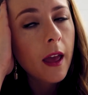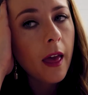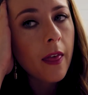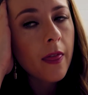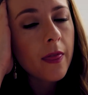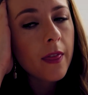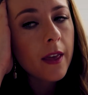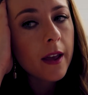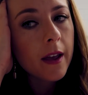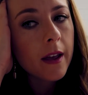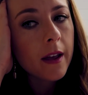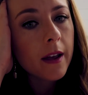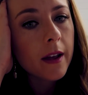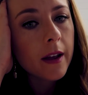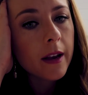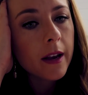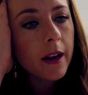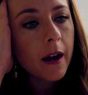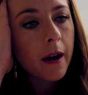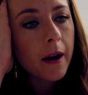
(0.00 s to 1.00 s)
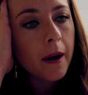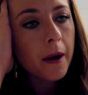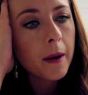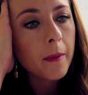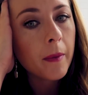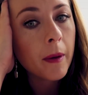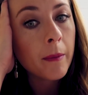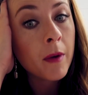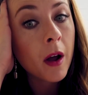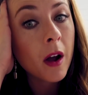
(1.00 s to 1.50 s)
and then
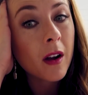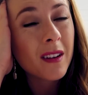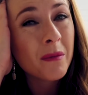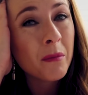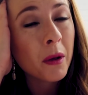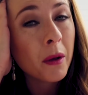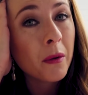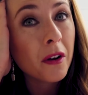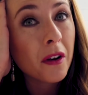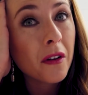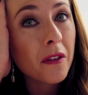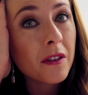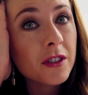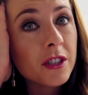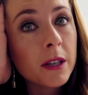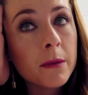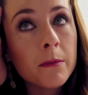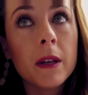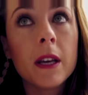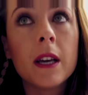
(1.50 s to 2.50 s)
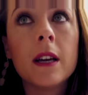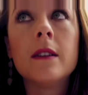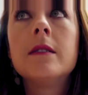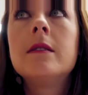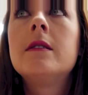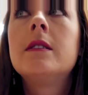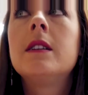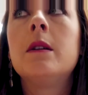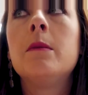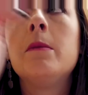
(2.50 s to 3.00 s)
um, I'm not gonna be able to go to the gym
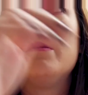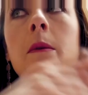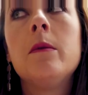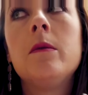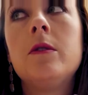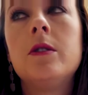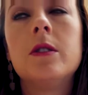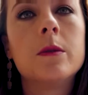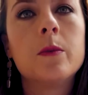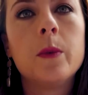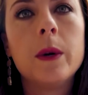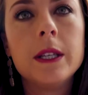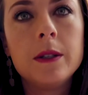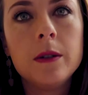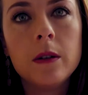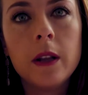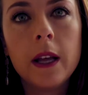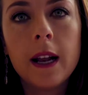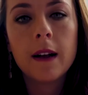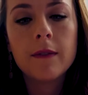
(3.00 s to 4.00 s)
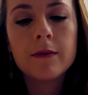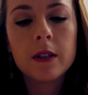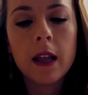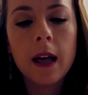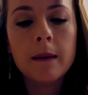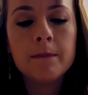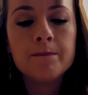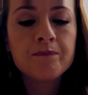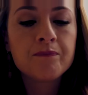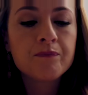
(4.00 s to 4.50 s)
because it'd be just way too after
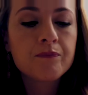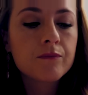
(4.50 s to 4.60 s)
that